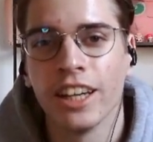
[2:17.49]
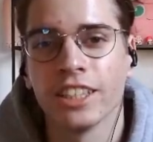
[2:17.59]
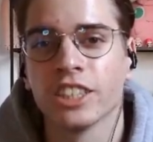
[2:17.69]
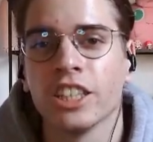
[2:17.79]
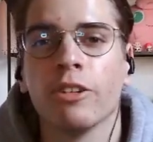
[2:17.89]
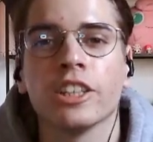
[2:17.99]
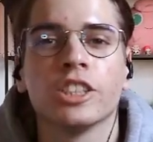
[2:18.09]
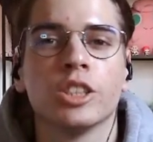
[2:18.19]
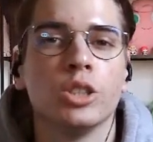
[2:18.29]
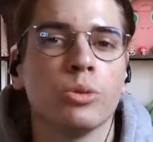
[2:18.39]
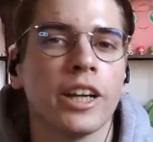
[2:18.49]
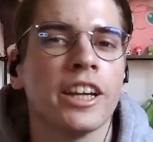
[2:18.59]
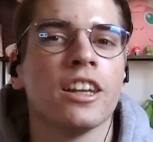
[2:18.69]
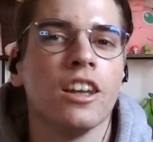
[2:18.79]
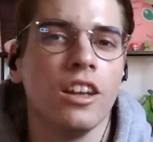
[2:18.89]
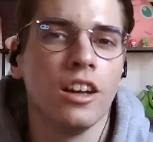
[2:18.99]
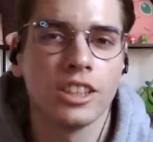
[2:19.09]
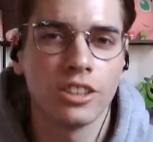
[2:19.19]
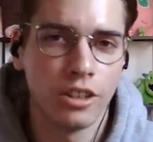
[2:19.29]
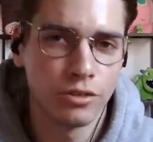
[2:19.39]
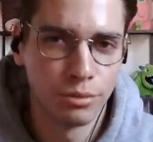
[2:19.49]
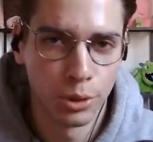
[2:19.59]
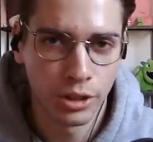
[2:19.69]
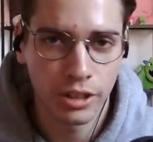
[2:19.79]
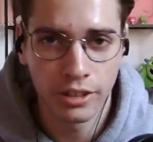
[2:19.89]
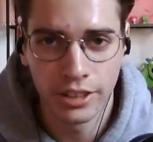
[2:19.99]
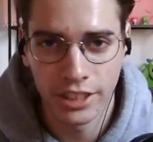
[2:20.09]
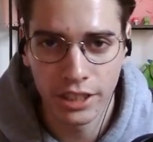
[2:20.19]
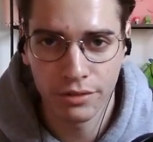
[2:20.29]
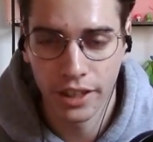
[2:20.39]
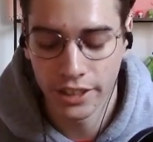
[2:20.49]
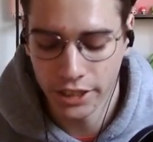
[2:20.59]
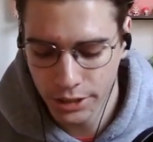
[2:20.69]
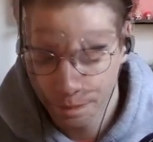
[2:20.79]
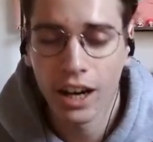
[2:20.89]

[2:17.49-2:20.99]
is going to do a lot of work on defense.